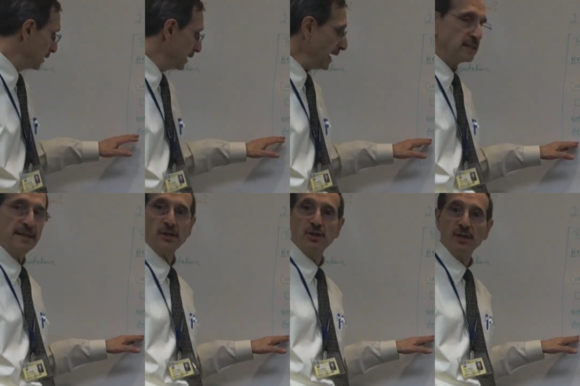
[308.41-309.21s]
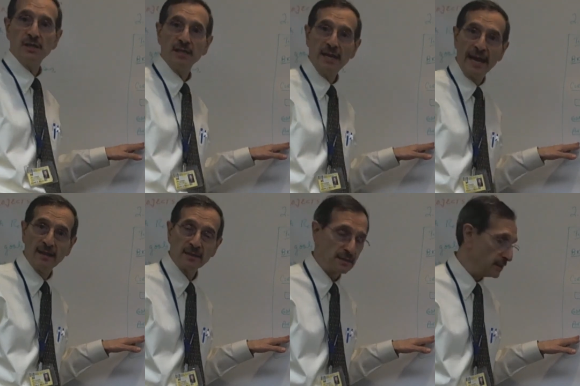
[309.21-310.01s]
The next section is
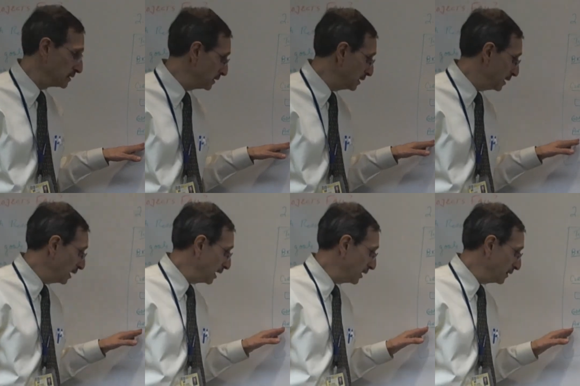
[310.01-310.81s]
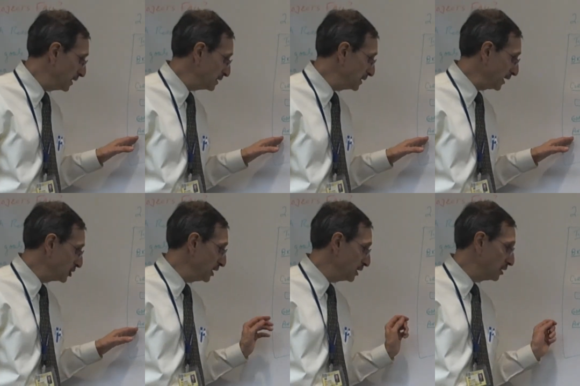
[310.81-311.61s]
analysis. This
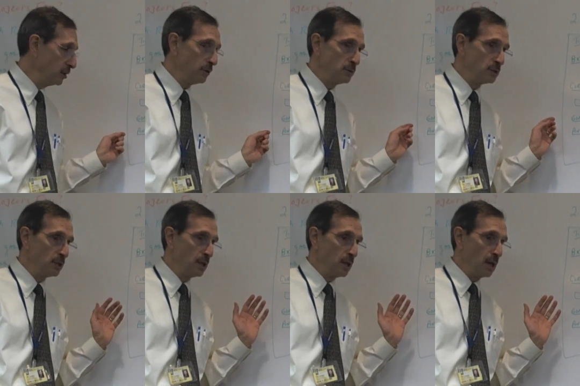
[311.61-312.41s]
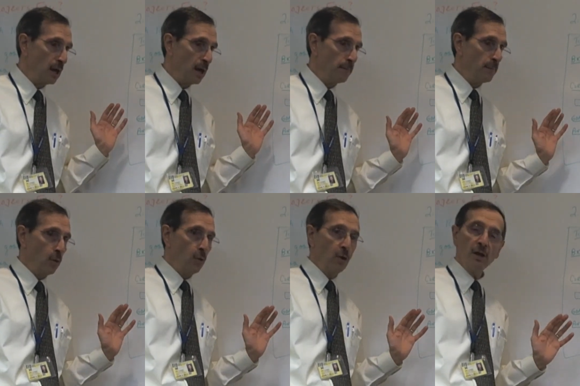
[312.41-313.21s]
section includes
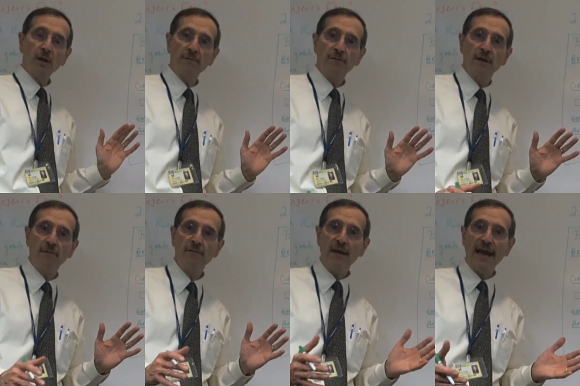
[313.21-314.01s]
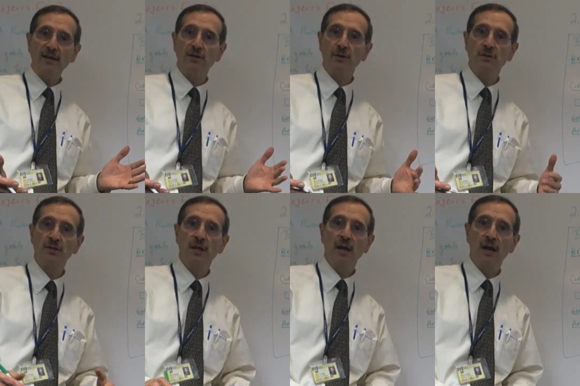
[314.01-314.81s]
all of the
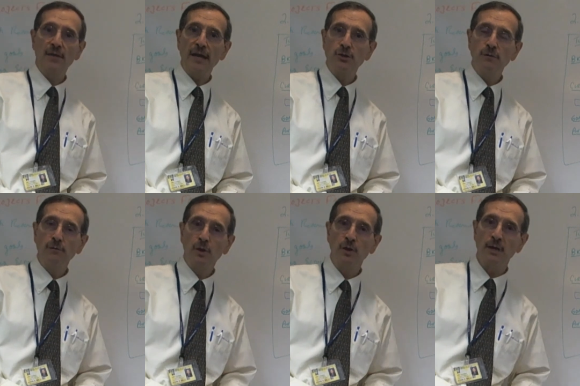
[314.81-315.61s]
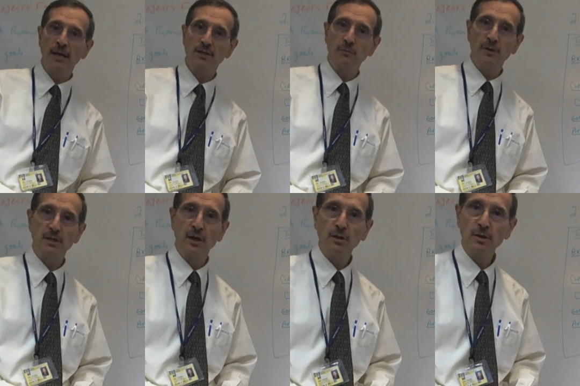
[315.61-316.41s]
factors that you've learned as a
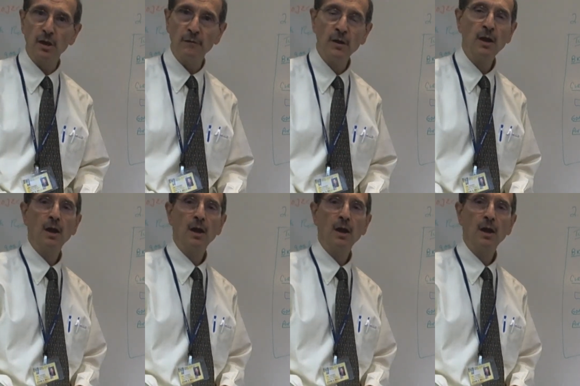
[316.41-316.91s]
result of